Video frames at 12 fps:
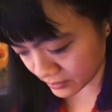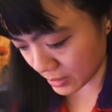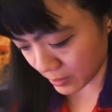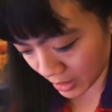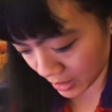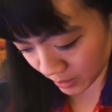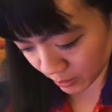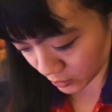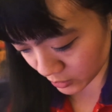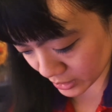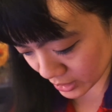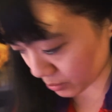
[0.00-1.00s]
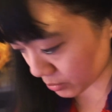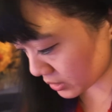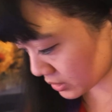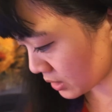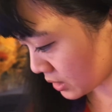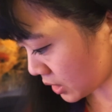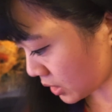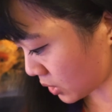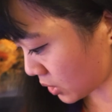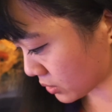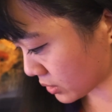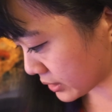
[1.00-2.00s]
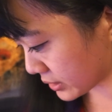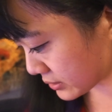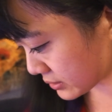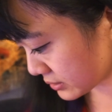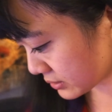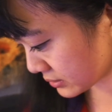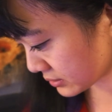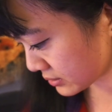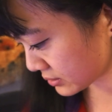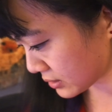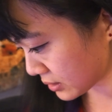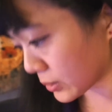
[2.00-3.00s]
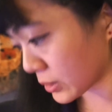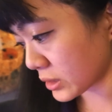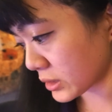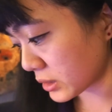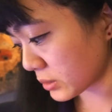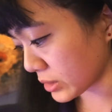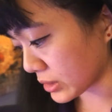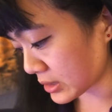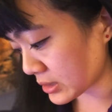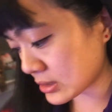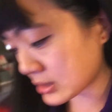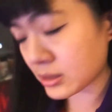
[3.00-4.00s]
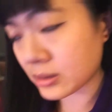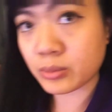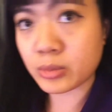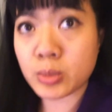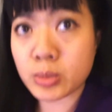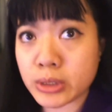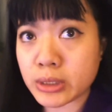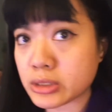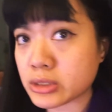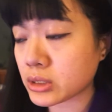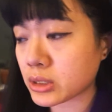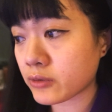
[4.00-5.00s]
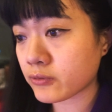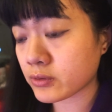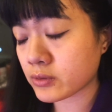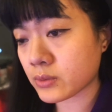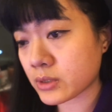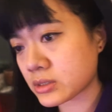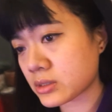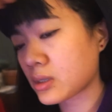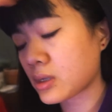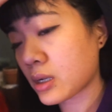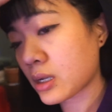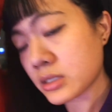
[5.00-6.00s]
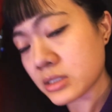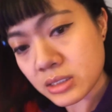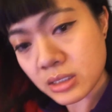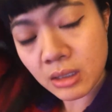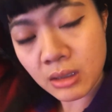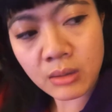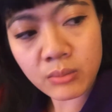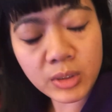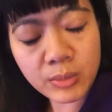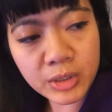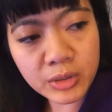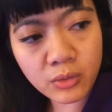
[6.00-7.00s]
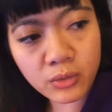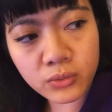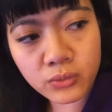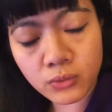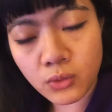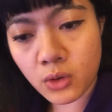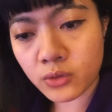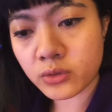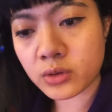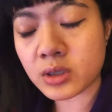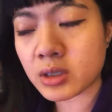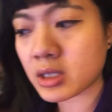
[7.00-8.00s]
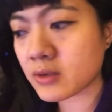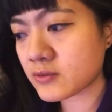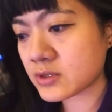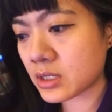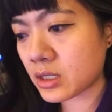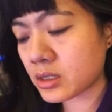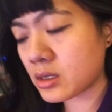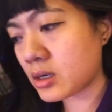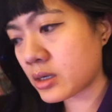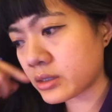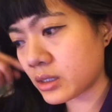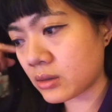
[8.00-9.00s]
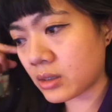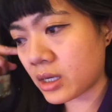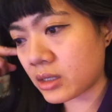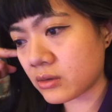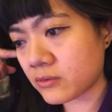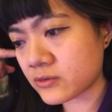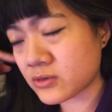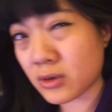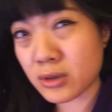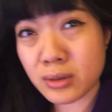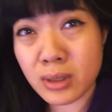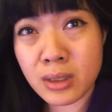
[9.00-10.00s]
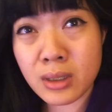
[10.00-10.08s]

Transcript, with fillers: I'm, I'm really happy. All right. I'm going to clean up my desk. I'm probably going to chill out for the rest of the night. Maybe look through all the gifts that I got and kind of start